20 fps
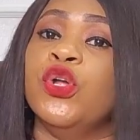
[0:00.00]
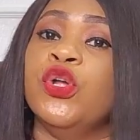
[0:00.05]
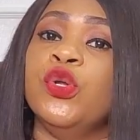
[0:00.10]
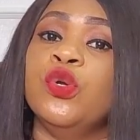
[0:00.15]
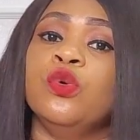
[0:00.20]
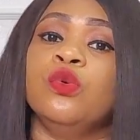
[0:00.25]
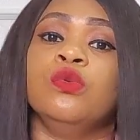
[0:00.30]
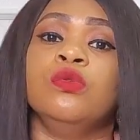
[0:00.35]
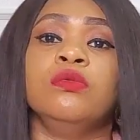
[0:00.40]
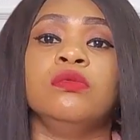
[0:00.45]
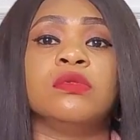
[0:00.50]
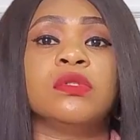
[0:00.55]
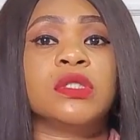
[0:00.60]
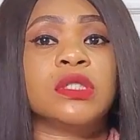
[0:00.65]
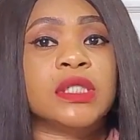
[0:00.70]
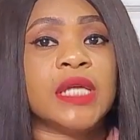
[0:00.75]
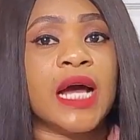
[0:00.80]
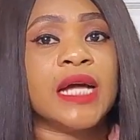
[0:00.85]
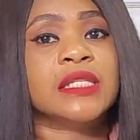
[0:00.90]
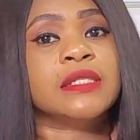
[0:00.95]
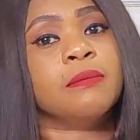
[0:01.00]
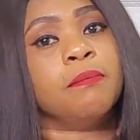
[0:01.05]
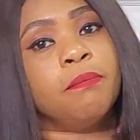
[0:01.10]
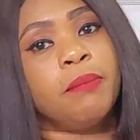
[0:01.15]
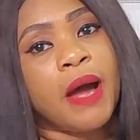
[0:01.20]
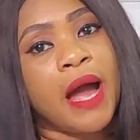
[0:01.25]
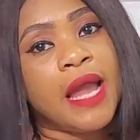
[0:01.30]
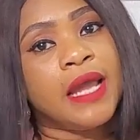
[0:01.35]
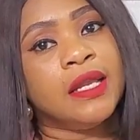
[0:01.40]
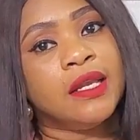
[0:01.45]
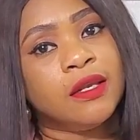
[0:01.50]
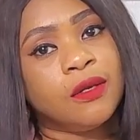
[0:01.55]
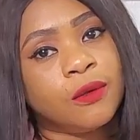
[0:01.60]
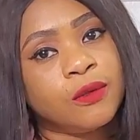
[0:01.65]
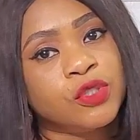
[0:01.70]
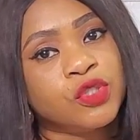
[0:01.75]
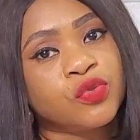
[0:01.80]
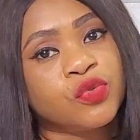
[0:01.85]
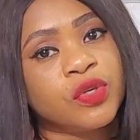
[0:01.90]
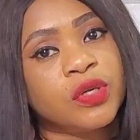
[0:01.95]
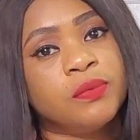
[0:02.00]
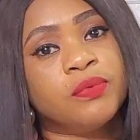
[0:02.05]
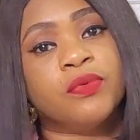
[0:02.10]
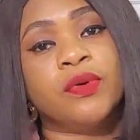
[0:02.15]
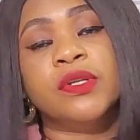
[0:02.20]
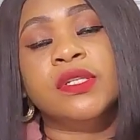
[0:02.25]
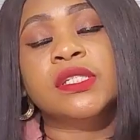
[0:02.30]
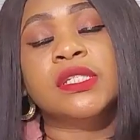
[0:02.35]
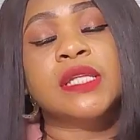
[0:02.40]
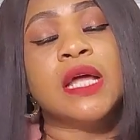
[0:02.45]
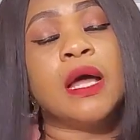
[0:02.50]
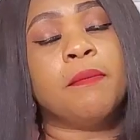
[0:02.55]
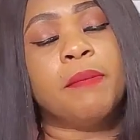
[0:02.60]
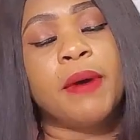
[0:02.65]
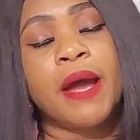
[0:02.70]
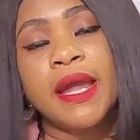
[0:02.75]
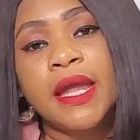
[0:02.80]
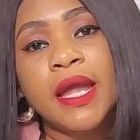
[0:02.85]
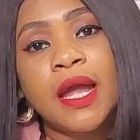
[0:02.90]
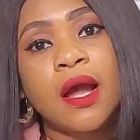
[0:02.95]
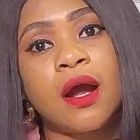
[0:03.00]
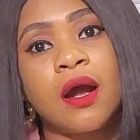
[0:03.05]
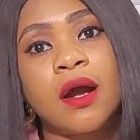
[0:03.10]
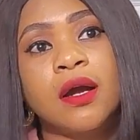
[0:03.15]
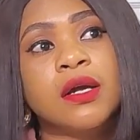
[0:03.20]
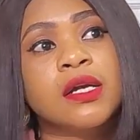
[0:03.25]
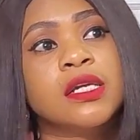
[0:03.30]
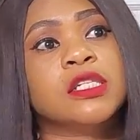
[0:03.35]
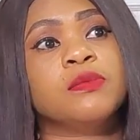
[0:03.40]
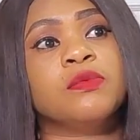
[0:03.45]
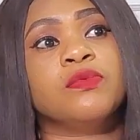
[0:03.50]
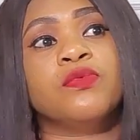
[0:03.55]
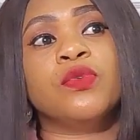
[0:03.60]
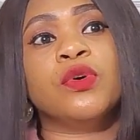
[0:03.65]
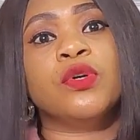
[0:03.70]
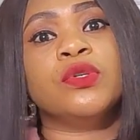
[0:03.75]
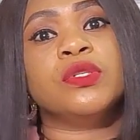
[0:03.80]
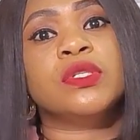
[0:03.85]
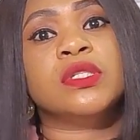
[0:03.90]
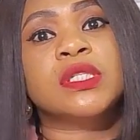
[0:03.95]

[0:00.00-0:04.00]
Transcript: you start buying luxury before you start buying cars before you